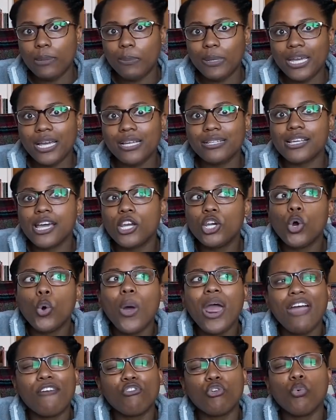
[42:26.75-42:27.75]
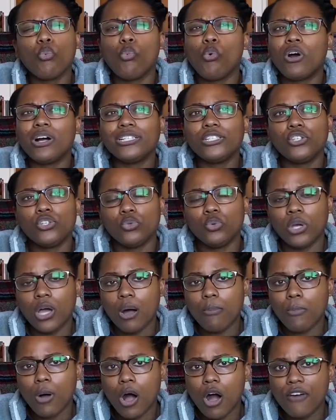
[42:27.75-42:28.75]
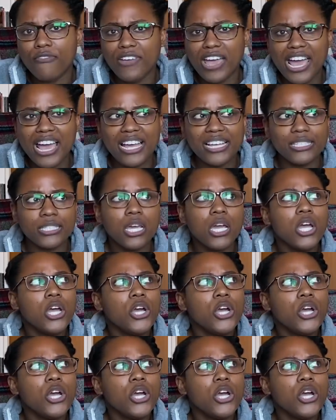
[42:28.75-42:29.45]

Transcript: because I don't ever want to come off as,